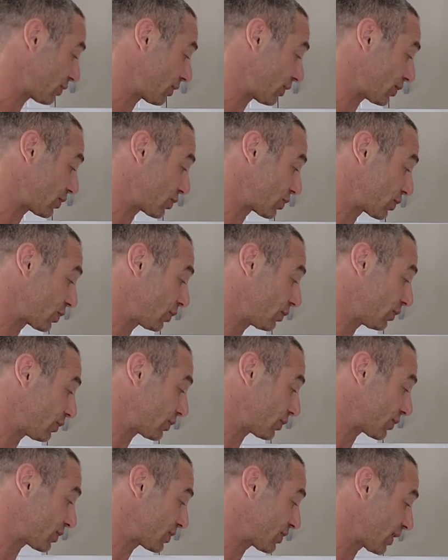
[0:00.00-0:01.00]
control and
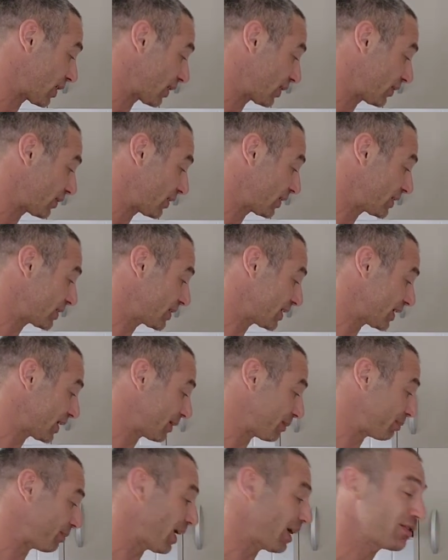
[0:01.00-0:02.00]
to start. There's
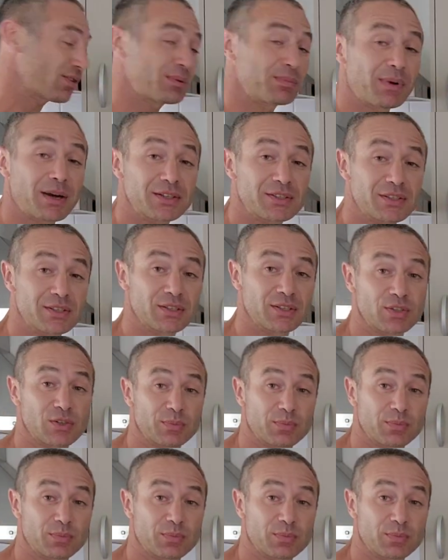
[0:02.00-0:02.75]
a power button that you